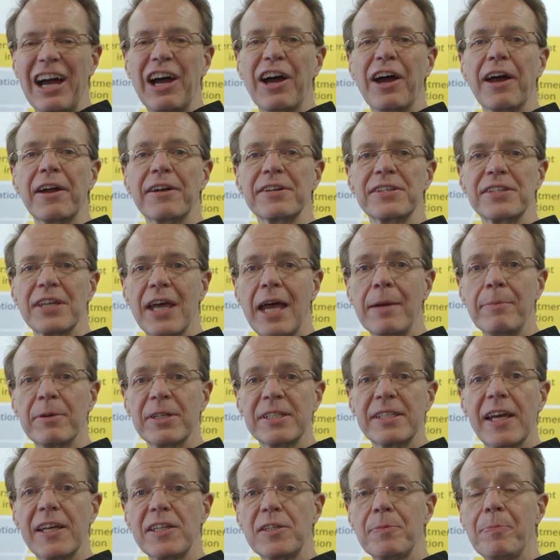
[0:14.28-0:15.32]
Our cyber
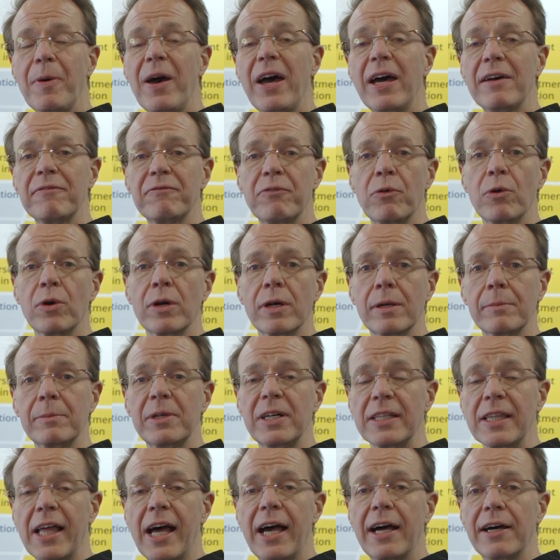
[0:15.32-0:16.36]
test platform
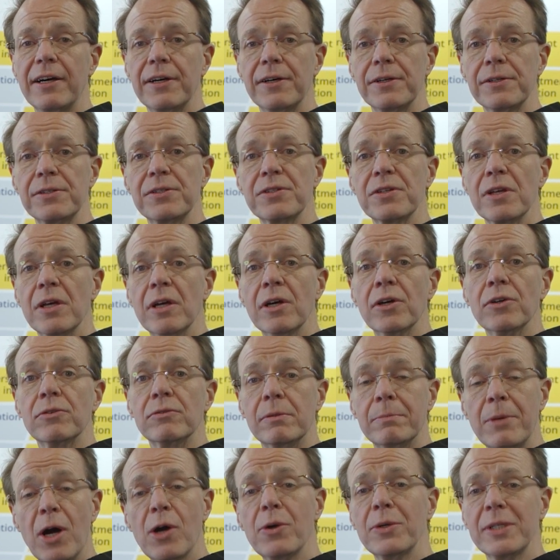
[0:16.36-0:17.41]
allows
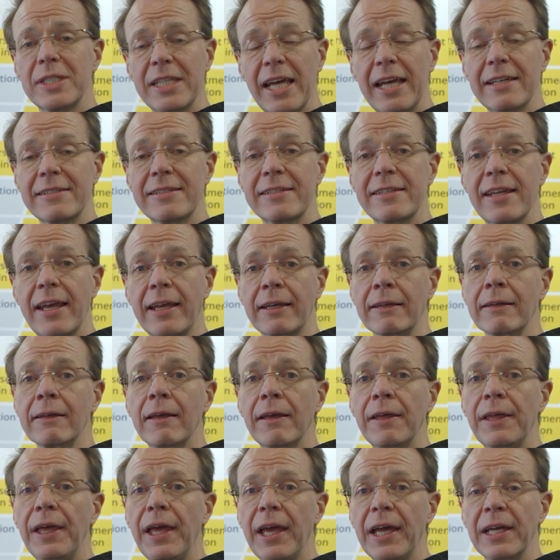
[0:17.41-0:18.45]
remote testing
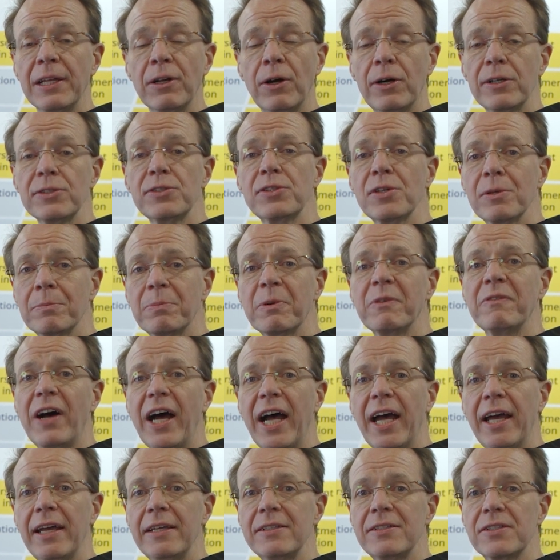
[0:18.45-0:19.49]
and also
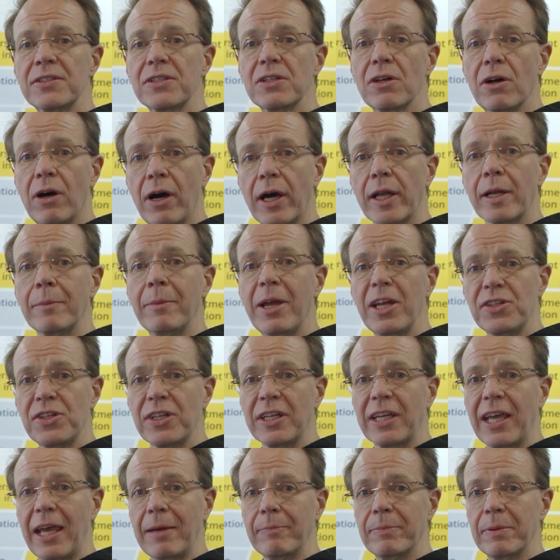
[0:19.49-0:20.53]
provides
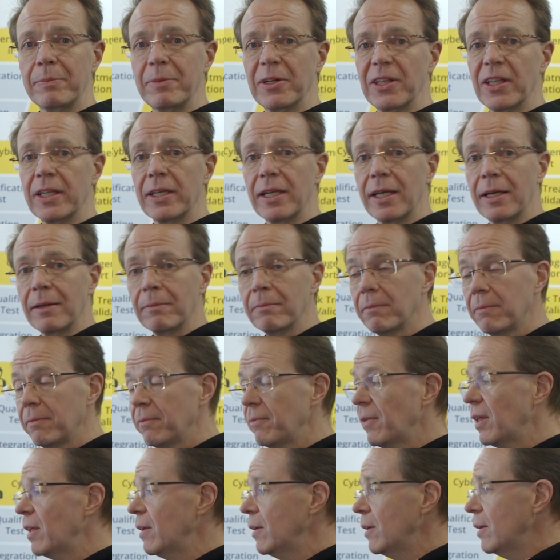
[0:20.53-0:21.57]
automation capability.
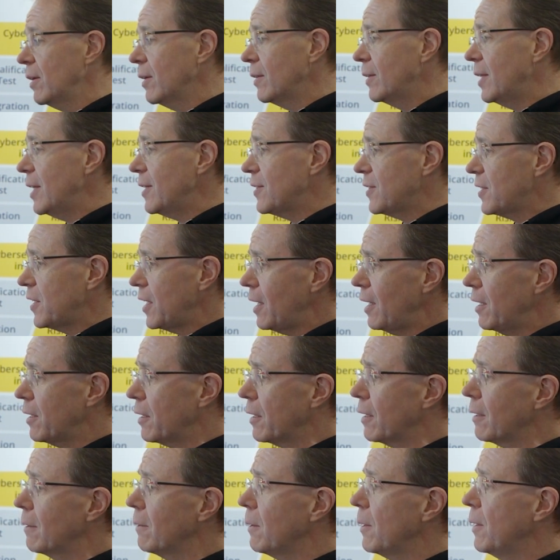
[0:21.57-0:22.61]
This
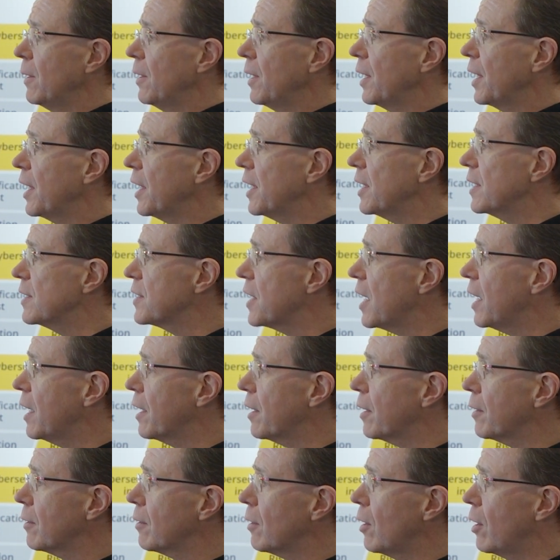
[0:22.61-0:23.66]
here is
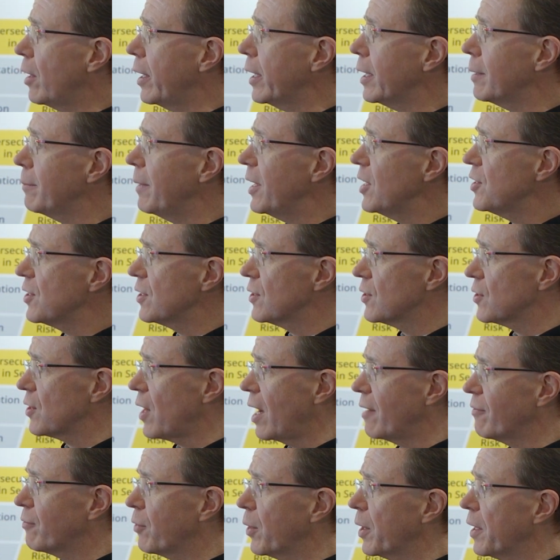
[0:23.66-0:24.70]
our automation
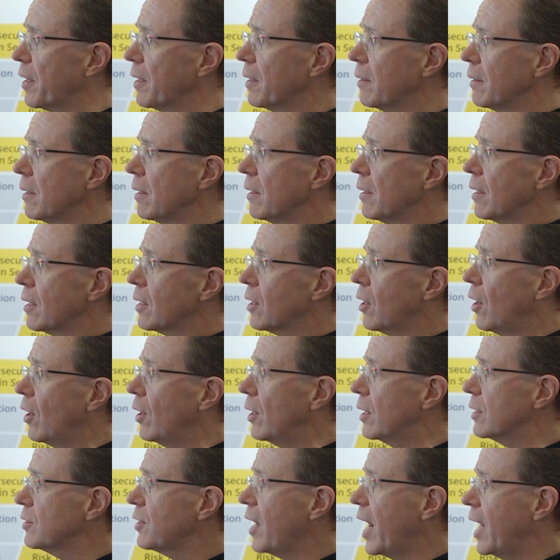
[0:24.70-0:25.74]
software
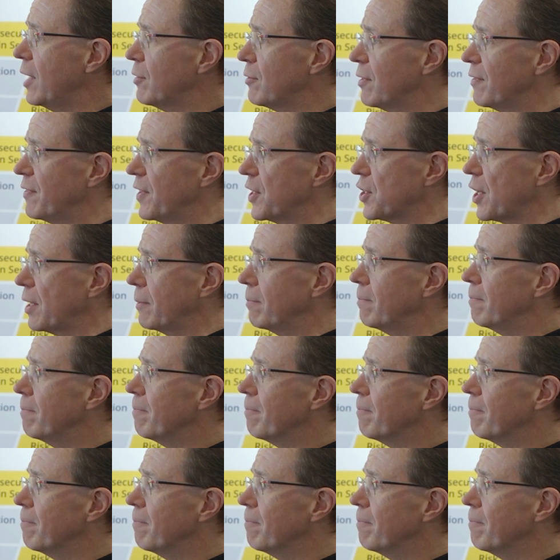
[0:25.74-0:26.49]
called HydraVision.